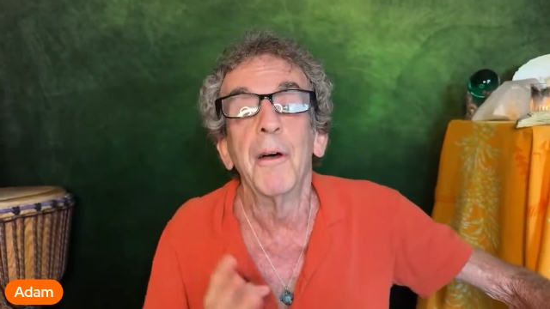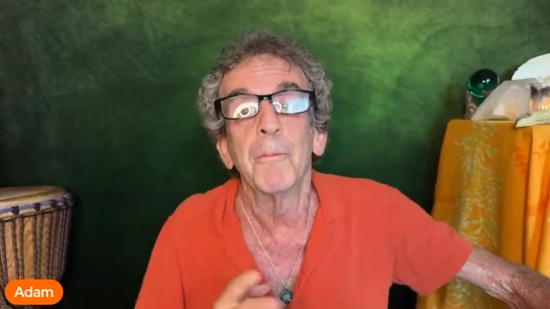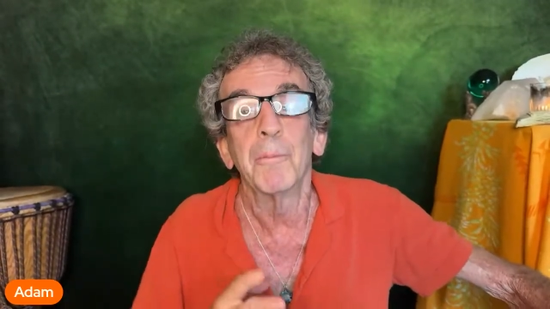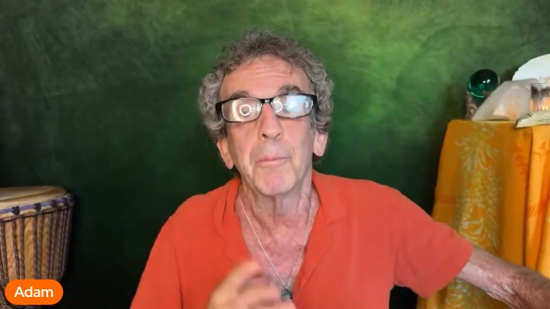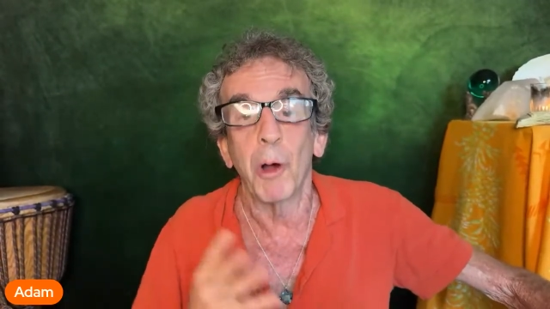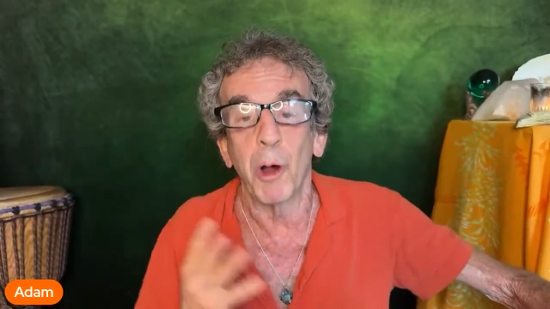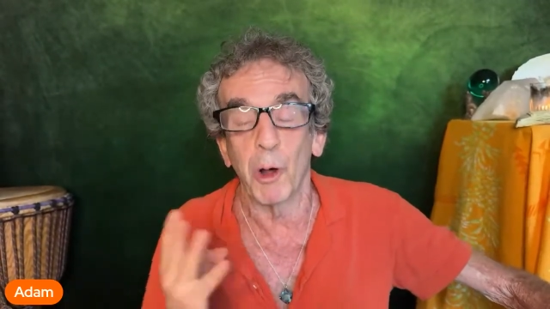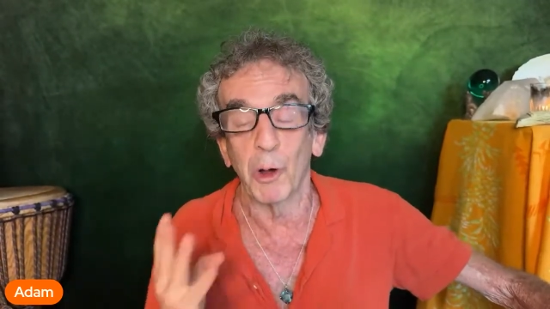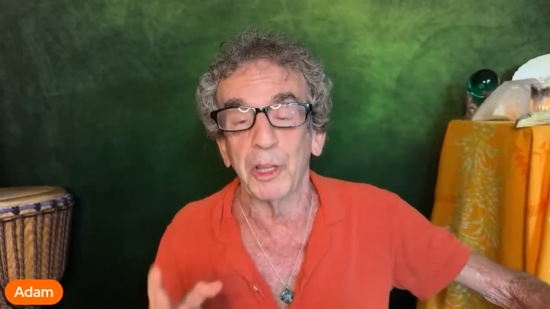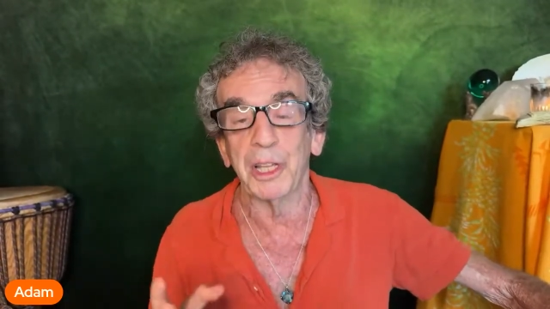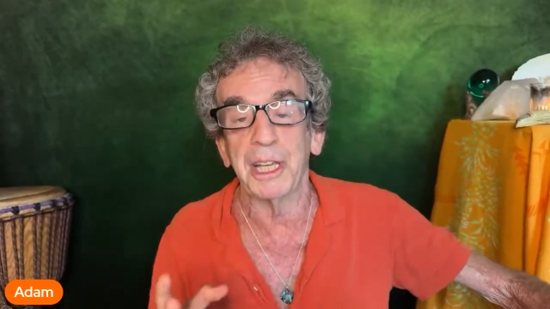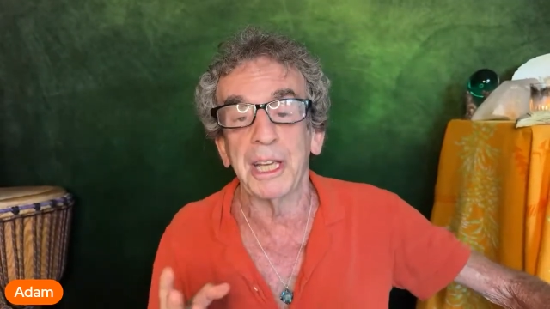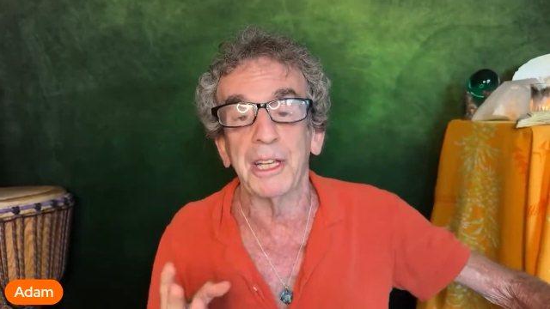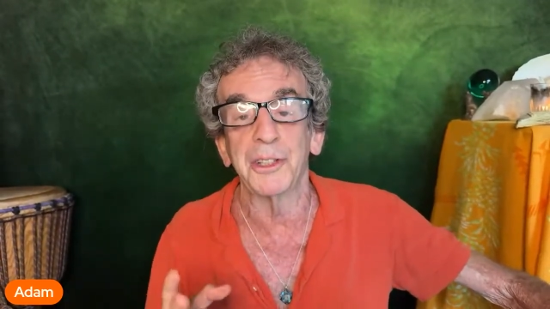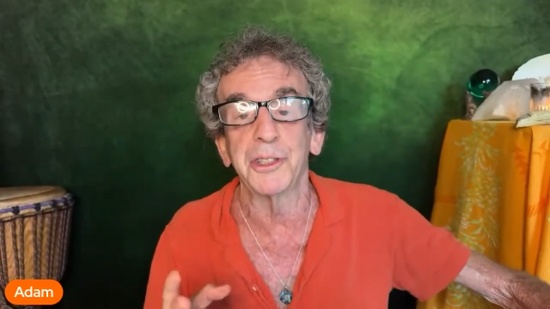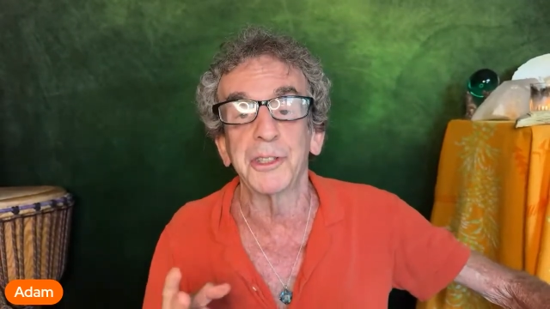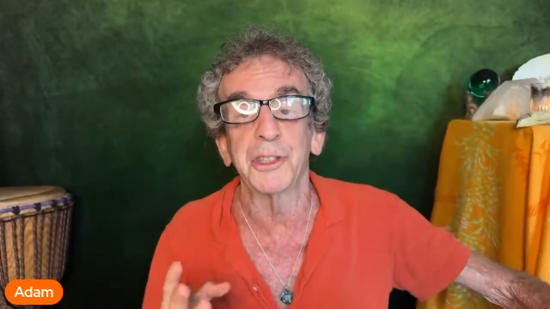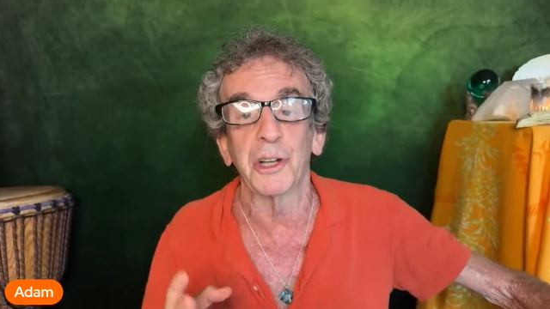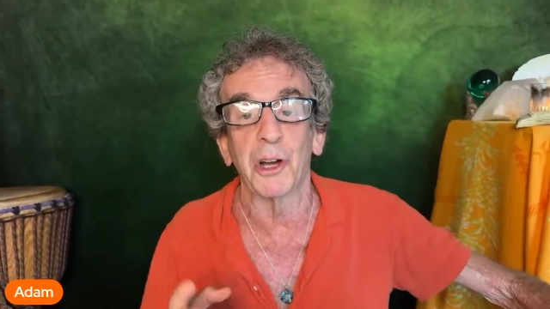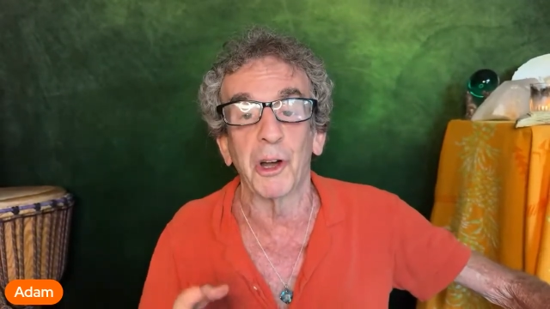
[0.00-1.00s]
partly in
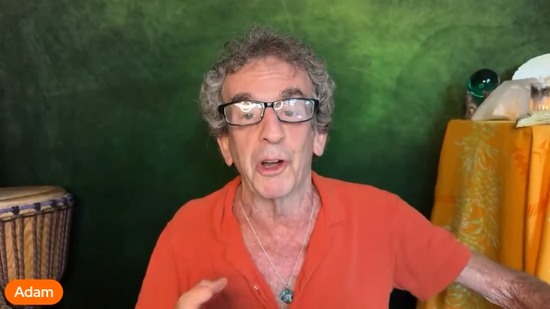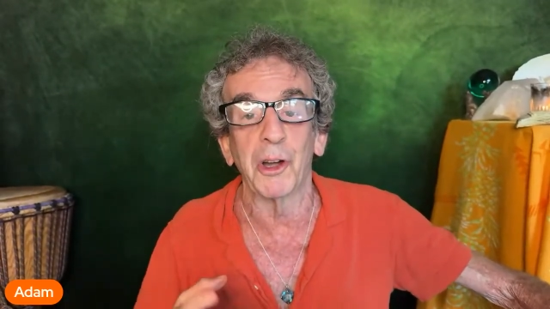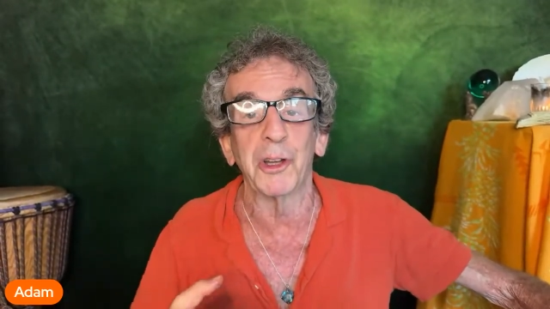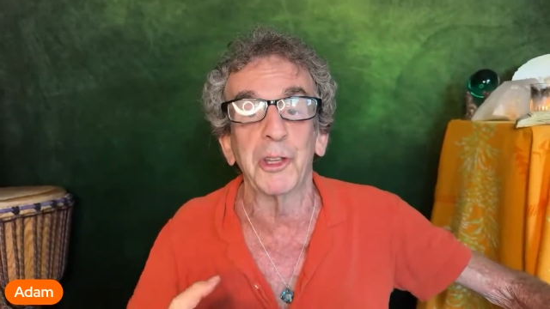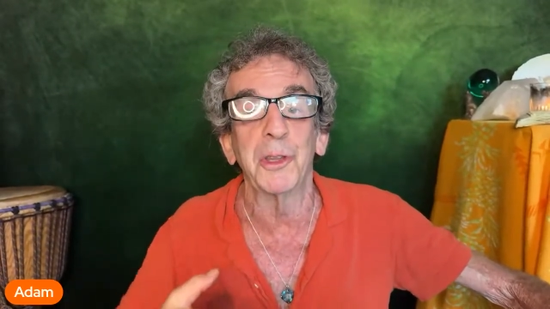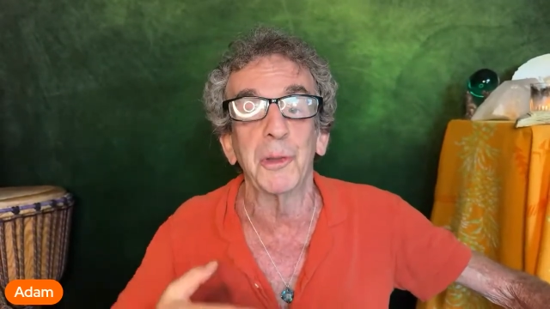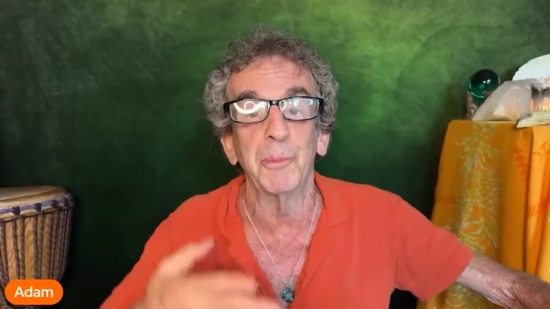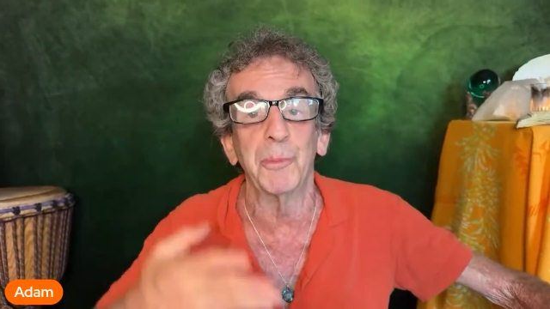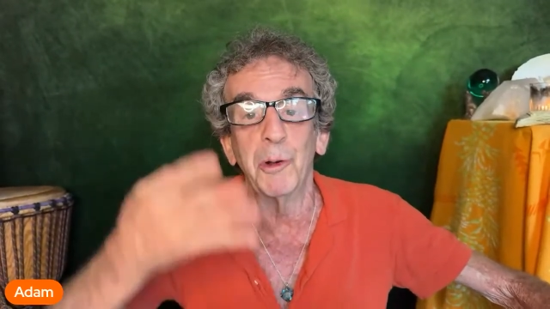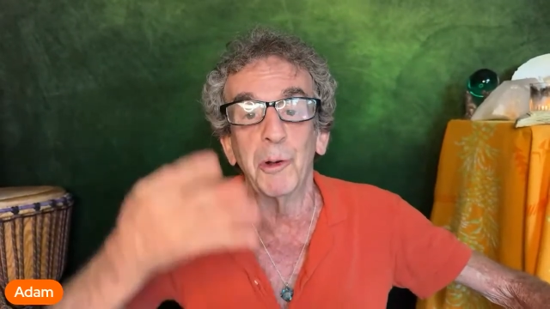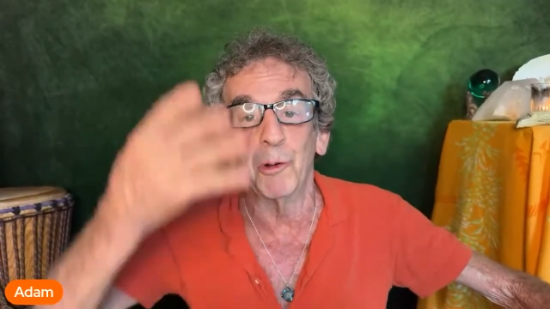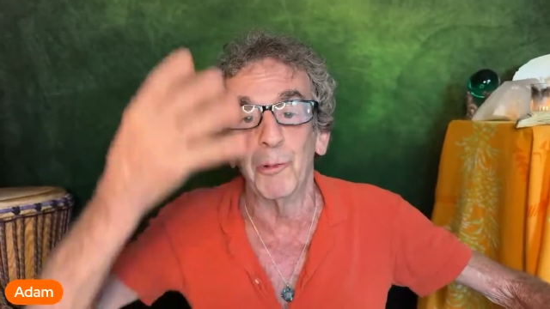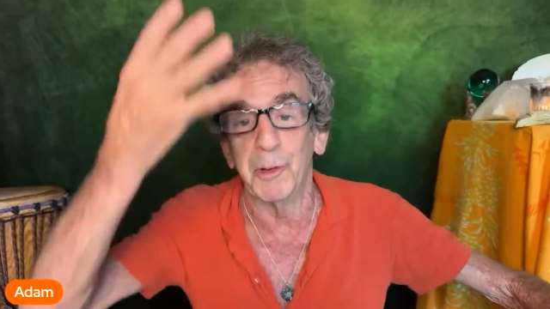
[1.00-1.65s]
charge, the moon,